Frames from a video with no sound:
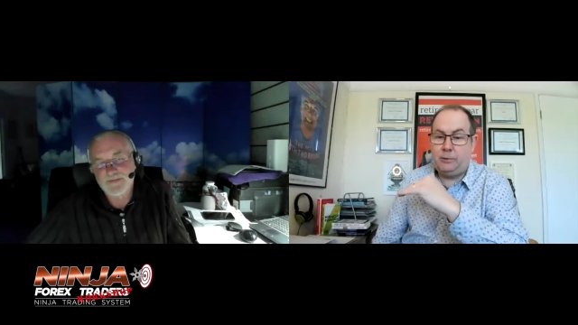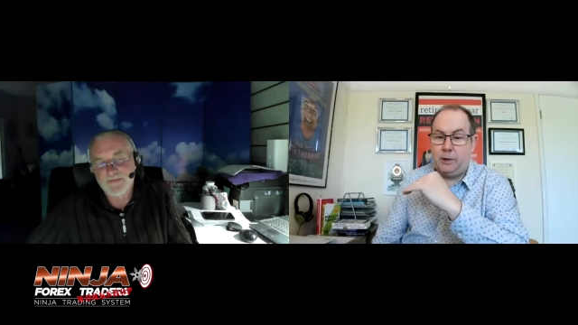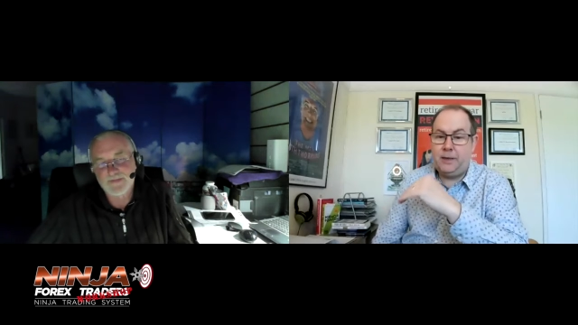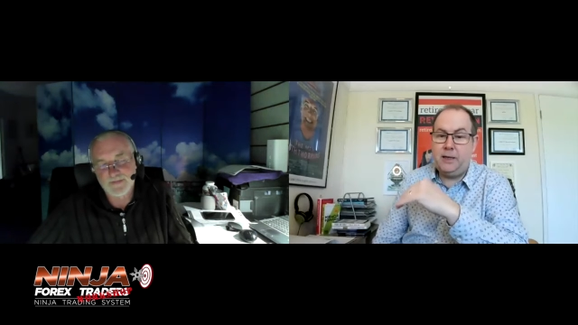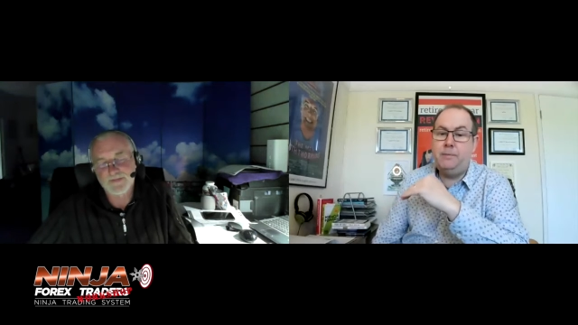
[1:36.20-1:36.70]
Speaker 1: would have
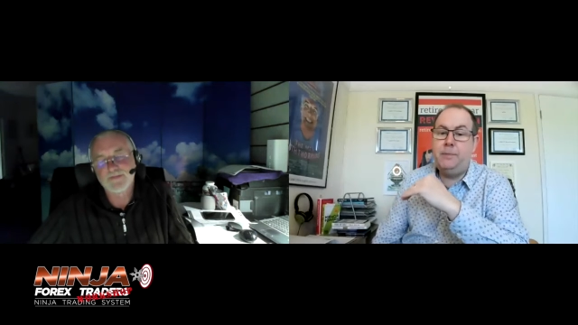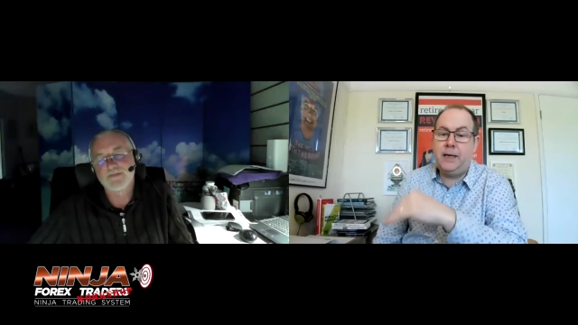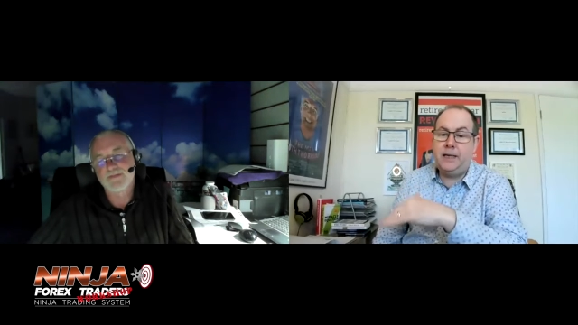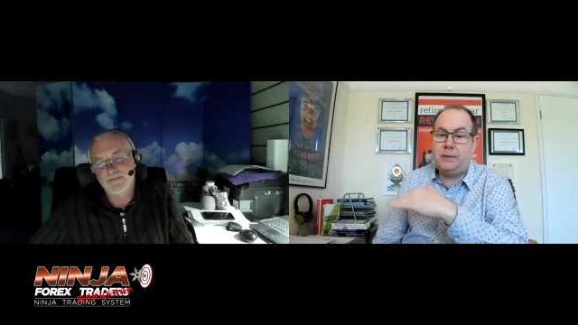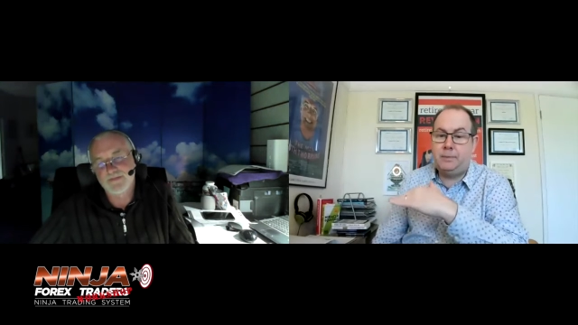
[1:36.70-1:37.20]
been the
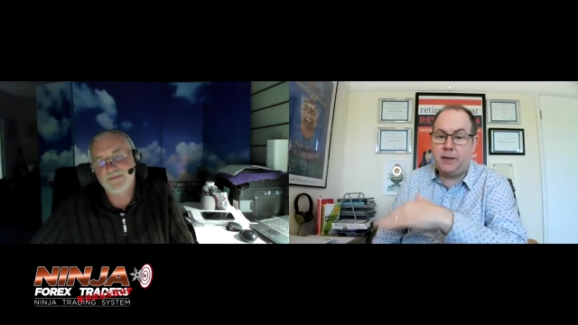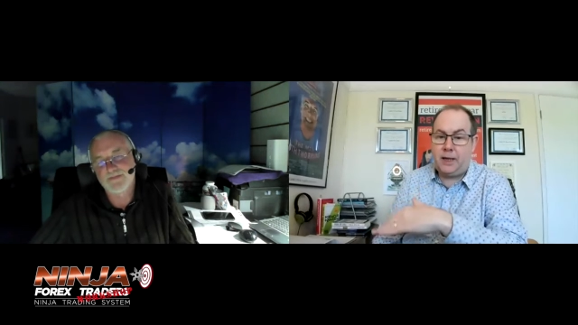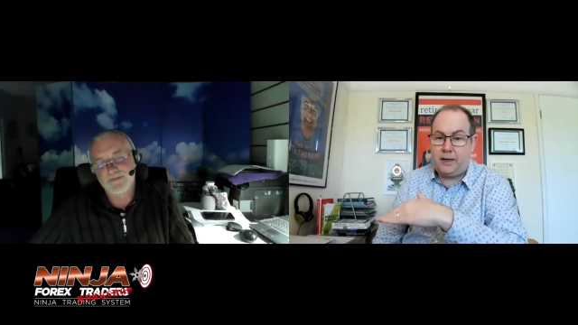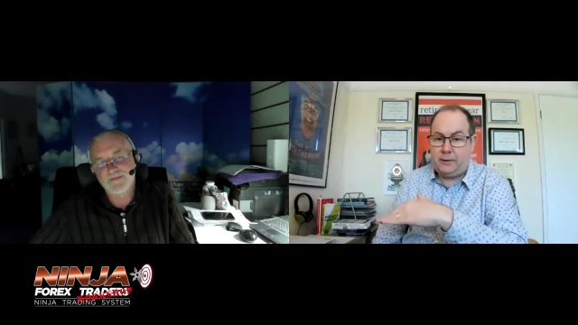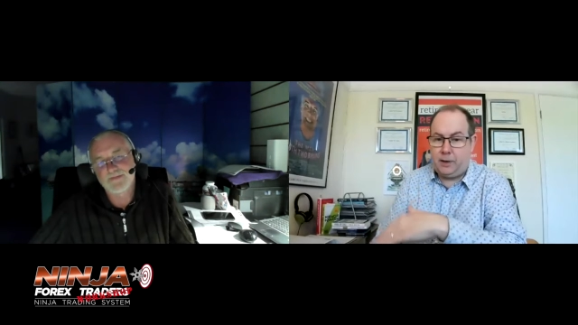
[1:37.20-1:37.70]
biggest
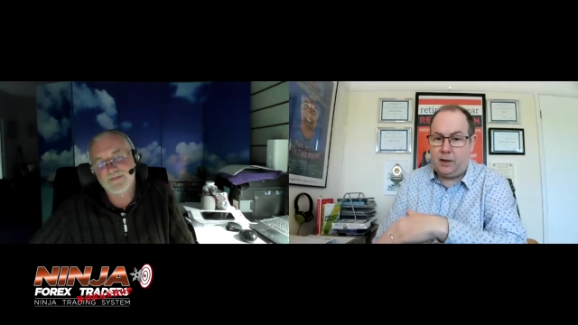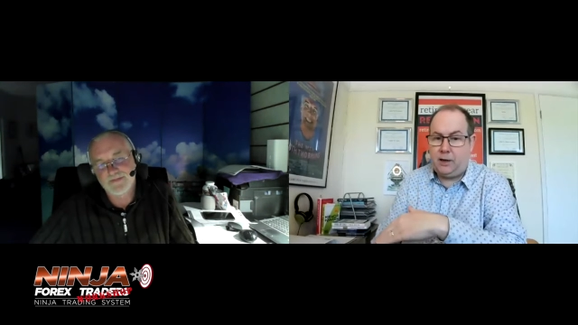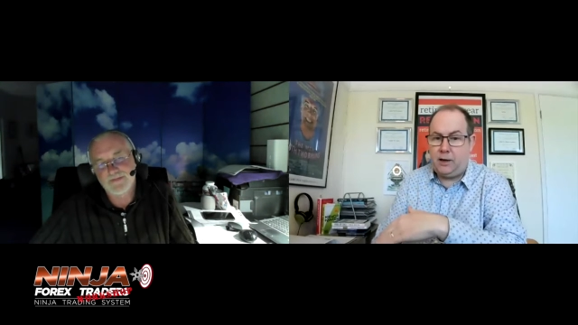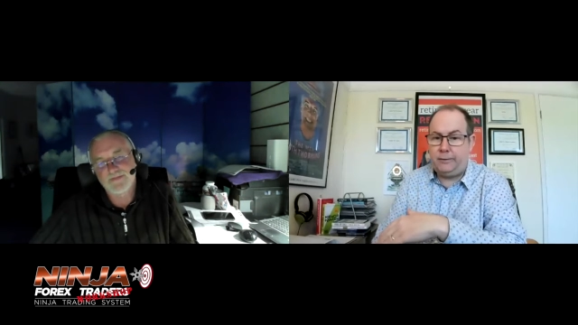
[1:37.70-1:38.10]
mistake of my life.